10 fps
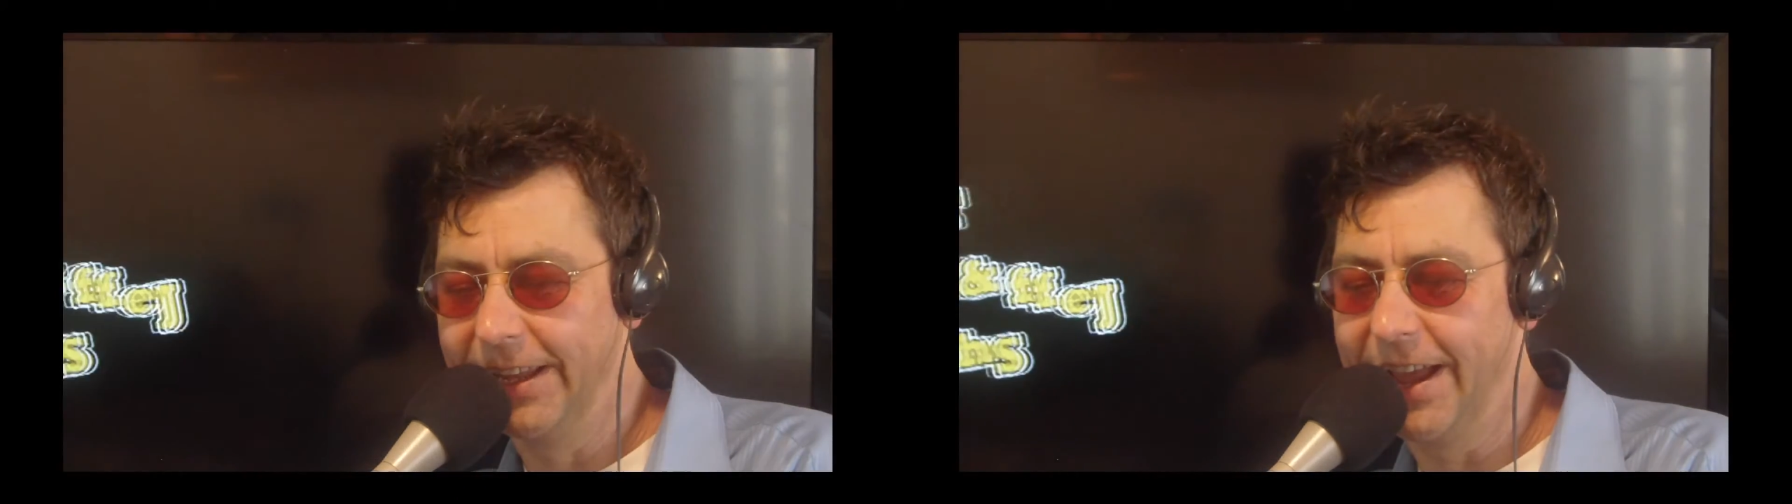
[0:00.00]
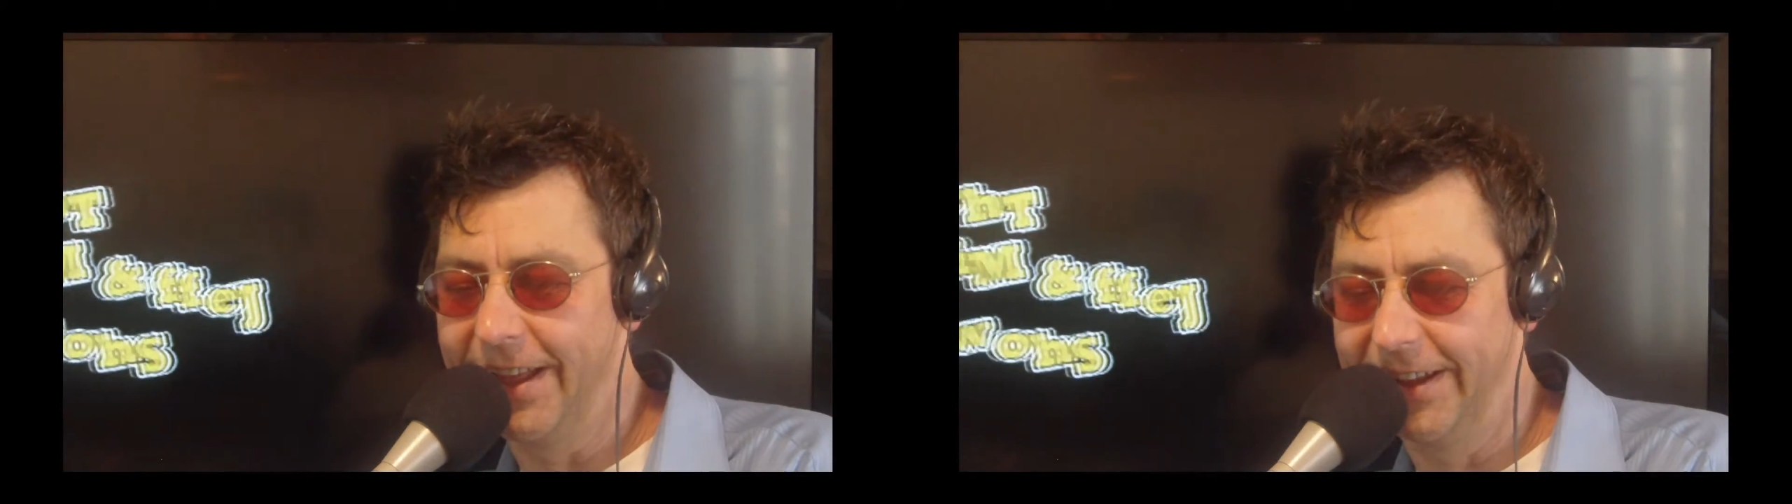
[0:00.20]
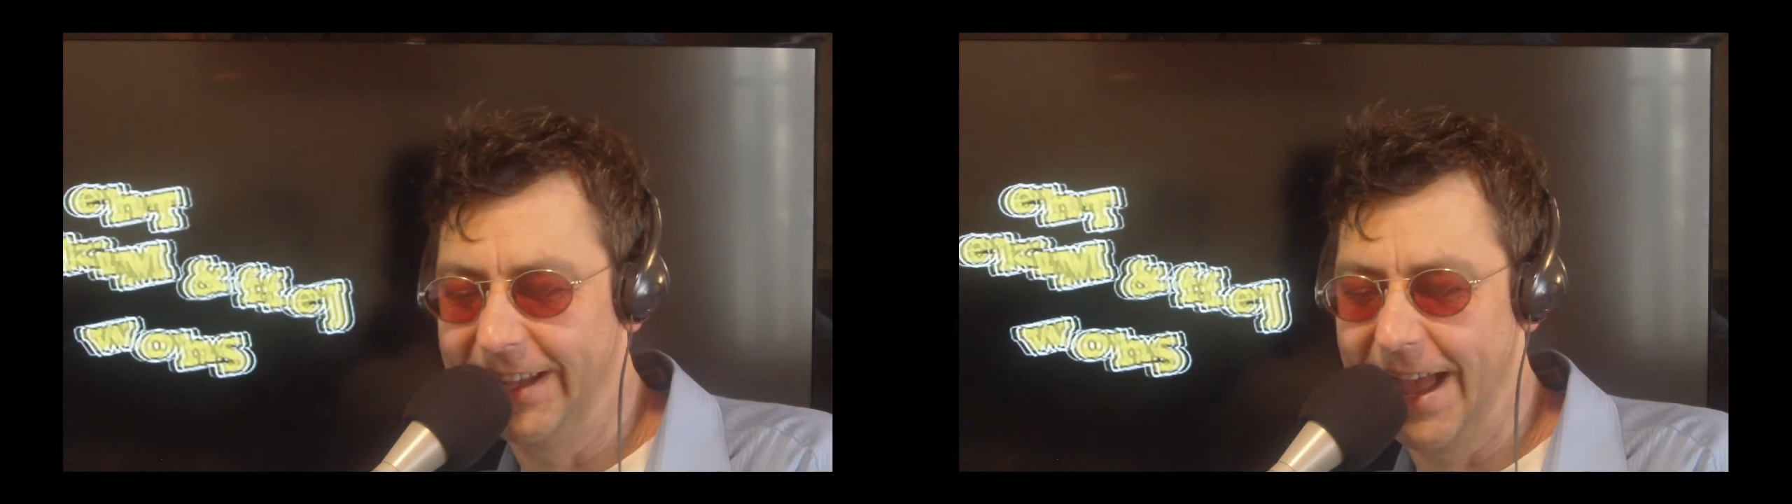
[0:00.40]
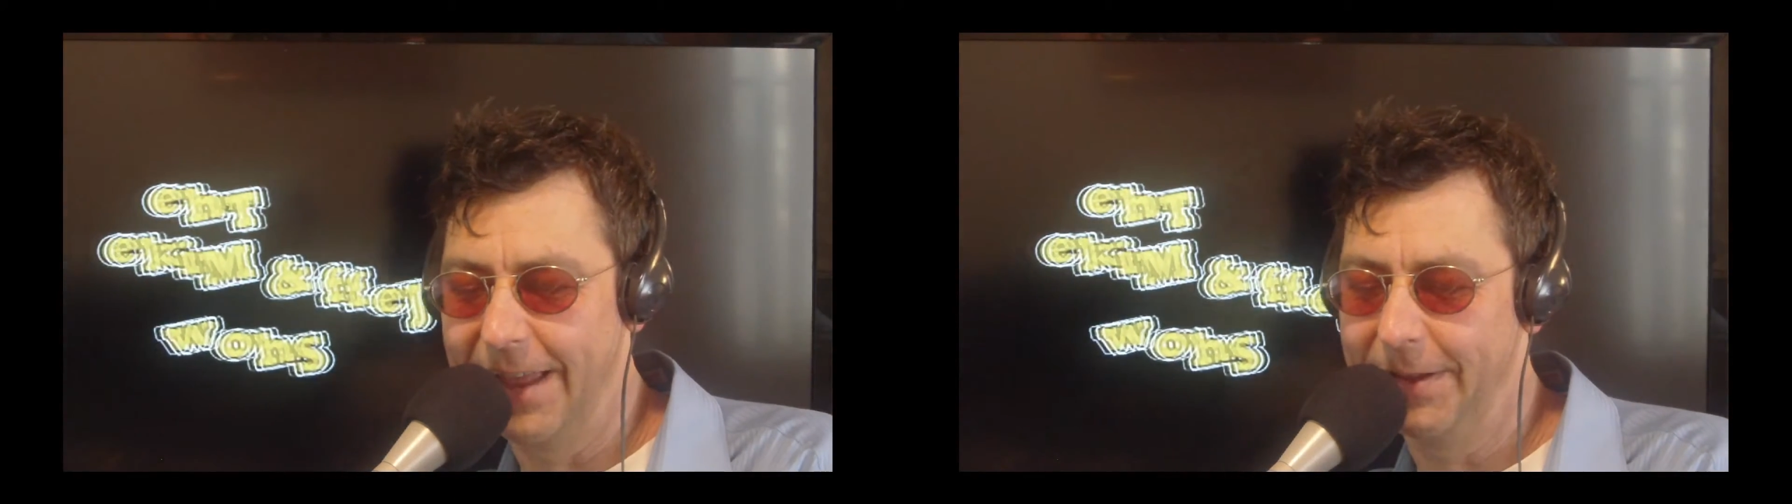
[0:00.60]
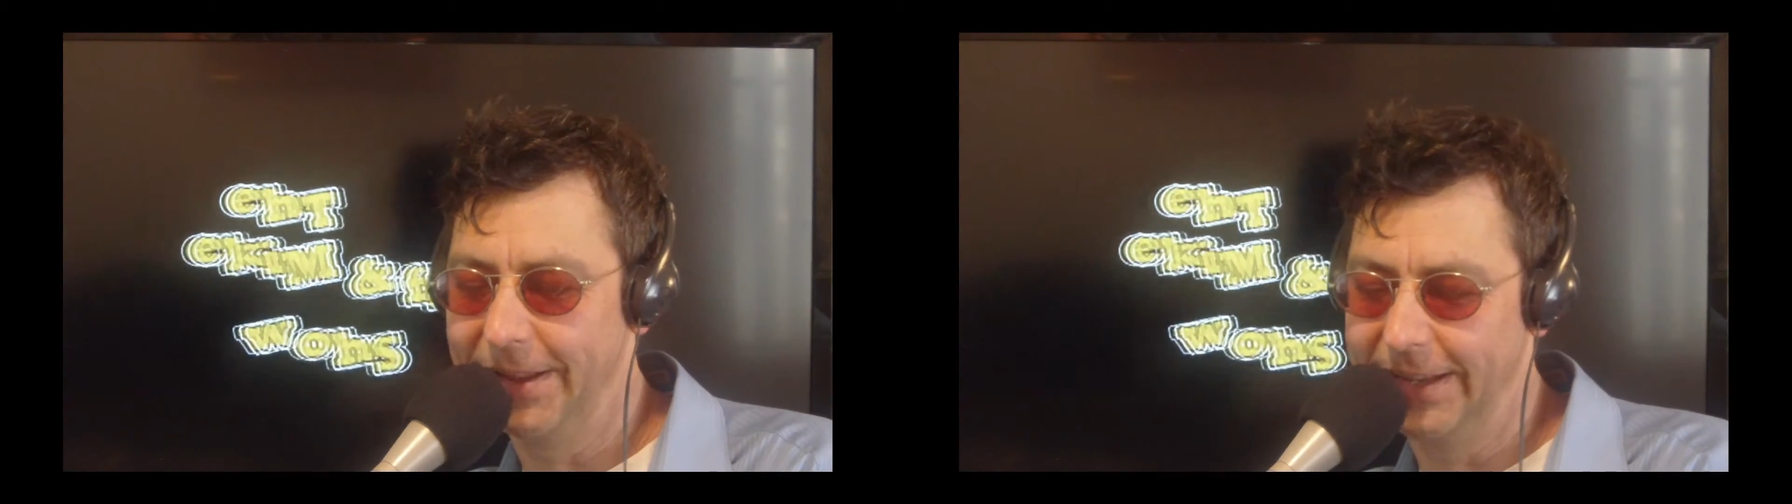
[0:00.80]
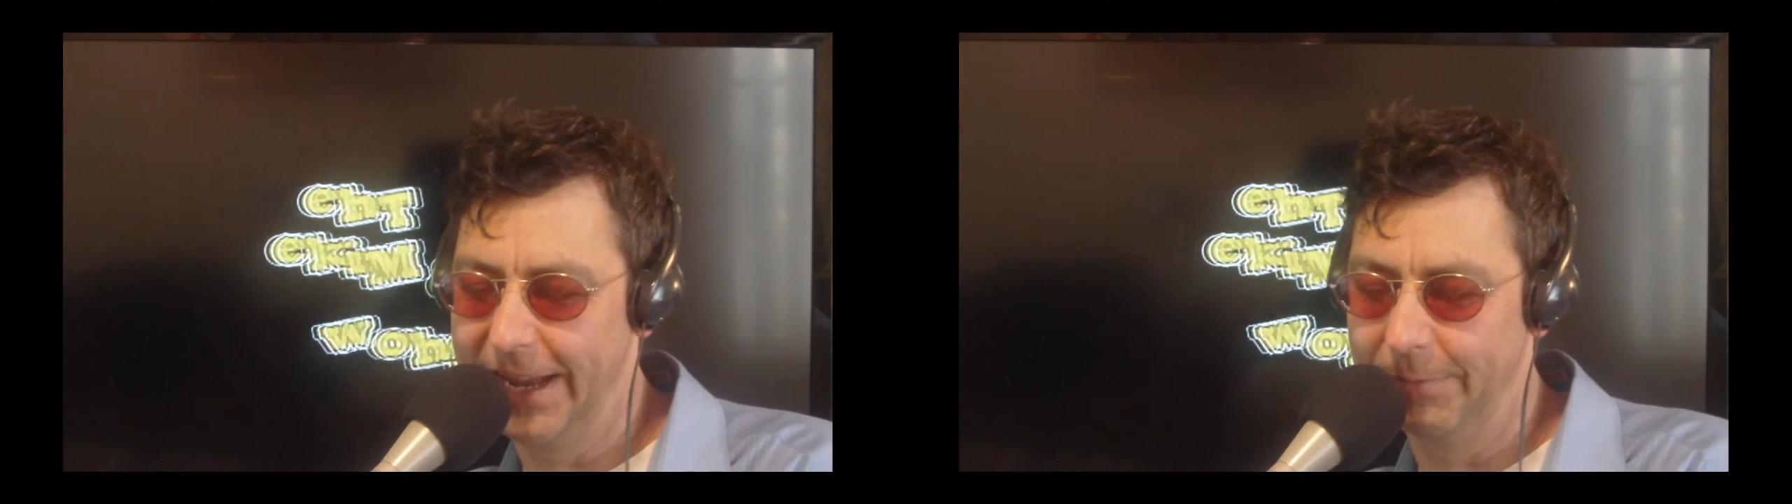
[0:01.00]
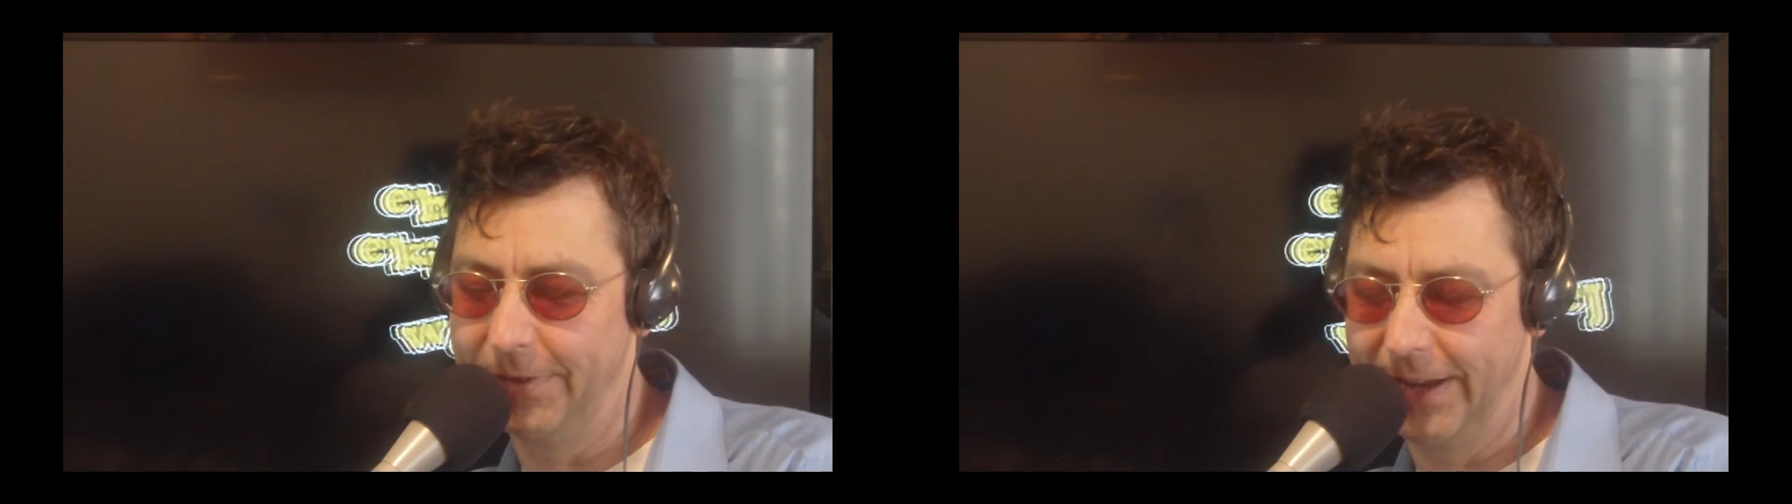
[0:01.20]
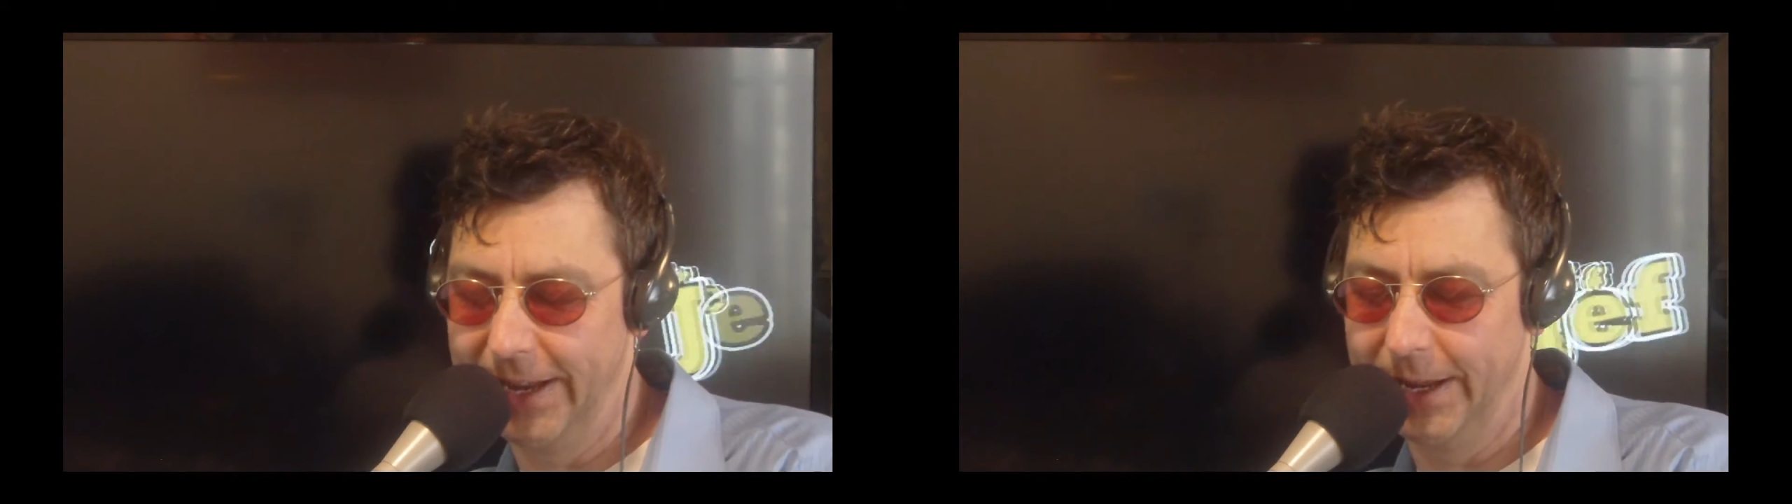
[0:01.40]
Yeah, a guy named